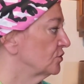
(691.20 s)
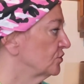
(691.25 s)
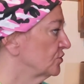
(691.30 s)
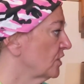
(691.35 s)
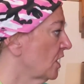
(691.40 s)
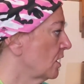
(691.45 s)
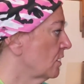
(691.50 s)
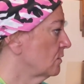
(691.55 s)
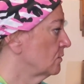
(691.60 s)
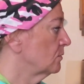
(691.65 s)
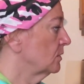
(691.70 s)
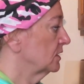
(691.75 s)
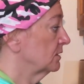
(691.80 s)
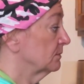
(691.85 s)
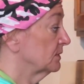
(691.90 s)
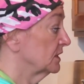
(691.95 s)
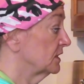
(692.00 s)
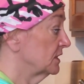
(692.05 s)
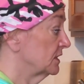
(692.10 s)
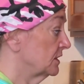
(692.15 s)
So what I'm
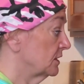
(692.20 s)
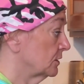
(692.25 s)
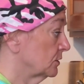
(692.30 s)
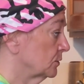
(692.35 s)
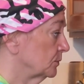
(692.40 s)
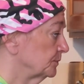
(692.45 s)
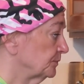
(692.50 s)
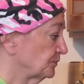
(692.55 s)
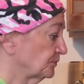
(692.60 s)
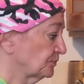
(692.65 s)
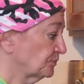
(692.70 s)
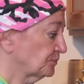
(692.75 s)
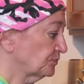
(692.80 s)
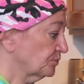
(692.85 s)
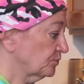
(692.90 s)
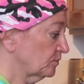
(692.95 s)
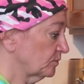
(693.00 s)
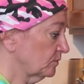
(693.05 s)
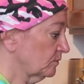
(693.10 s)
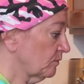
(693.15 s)
going to do
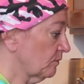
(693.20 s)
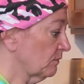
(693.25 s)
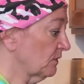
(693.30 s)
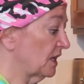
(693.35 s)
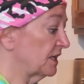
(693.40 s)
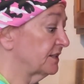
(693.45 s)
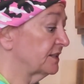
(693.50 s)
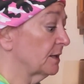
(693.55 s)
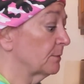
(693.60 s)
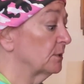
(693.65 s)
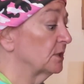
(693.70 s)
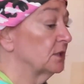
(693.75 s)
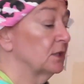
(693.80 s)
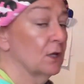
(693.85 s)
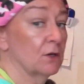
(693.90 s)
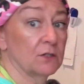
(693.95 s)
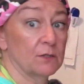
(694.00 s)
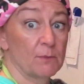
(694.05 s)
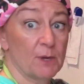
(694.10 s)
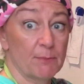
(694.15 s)
is I'm going to
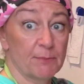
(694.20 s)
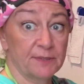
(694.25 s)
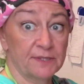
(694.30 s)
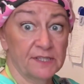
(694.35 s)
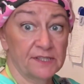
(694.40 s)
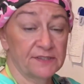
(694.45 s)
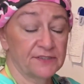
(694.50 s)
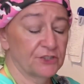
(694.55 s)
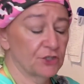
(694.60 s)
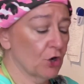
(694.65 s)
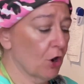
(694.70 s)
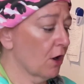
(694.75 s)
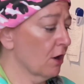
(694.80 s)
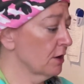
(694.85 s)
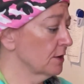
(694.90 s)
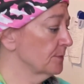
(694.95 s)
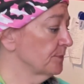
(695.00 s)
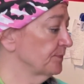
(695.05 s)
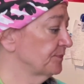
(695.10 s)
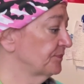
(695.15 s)
load them up in this
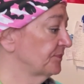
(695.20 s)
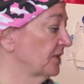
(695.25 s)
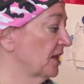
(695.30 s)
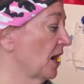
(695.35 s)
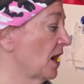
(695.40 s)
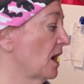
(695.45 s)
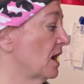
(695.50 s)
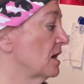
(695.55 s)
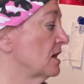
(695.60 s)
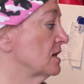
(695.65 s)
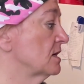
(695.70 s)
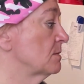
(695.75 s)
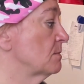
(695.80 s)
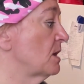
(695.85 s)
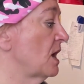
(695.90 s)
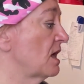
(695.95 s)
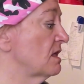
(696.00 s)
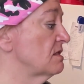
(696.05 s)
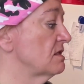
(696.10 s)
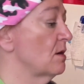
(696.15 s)
jar, and
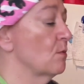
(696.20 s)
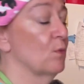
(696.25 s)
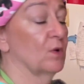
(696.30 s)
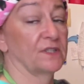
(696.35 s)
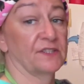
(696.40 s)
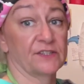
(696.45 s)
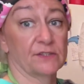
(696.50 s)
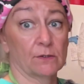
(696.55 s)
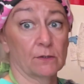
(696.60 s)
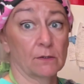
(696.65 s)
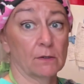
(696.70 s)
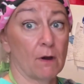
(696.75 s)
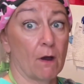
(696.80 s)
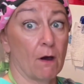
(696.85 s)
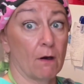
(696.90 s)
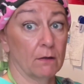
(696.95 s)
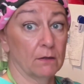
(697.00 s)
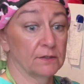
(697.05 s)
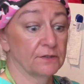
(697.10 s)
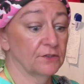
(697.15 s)
then once they're
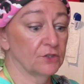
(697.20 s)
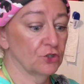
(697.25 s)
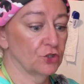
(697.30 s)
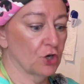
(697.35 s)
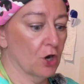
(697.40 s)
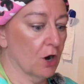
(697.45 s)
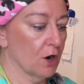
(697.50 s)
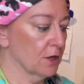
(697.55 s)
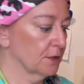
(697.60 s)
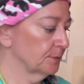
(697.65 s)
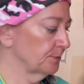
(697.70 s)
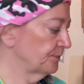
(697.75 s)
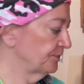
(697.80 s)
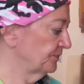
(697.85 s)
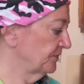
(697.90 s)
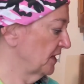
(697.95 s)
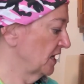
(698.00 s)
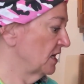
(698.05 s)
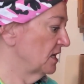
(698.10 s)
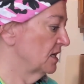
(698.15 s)
all in the jar,
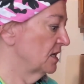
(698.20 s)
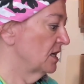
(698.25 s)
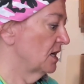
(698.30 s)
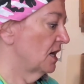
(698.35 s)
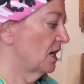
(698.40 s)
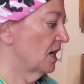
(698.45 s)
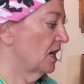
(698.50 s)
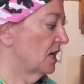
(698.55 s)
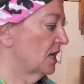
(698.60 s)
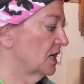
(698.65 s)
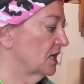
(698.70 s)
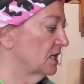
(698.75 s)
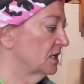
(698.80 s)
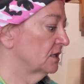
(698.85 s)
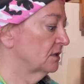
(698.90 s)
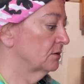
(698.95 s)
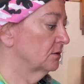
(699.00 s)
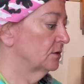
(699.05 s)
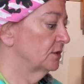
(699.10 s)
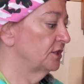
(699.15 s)

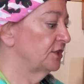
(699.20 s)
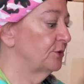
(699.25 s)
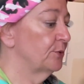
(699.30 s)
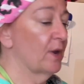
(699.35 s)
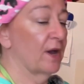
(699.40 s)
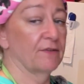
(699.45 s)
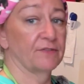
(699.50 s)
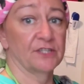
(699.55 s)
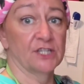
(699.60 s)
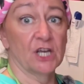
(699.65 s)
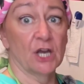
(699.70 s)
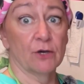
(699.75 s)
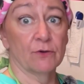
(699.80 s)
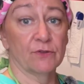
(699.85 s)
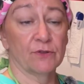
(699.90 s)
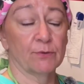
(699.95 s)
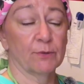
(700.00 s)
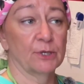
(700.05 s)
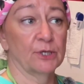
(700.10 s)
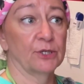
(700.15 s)
you have to go
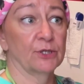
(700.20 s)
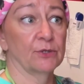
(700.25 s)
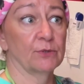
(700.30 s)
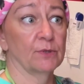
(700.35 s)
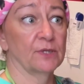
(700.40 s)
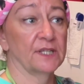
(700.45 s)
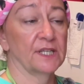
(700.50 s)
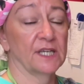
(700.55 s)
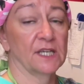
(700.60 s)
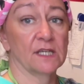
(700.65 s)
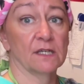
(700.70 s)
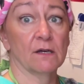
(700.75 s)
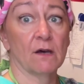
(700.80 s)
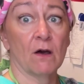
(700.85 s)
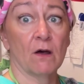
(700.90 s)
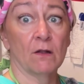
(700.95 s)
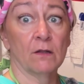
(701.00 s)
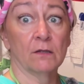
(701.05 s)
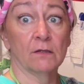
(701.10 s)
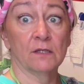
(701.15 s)
through what they
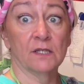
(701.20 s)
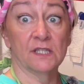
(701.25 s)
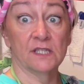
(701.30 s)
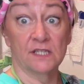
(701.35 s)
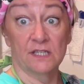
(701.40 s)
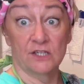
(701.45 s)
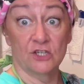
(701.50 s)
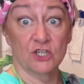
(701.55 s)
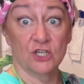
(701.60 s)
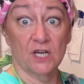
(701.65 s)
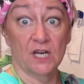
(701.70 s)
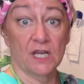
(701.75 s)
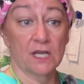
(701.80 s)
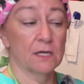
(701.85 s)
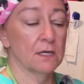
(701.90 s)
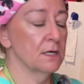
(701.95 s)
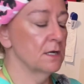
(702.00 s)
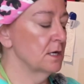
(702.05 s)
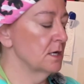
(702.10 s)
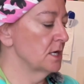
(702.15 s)
call conditioning.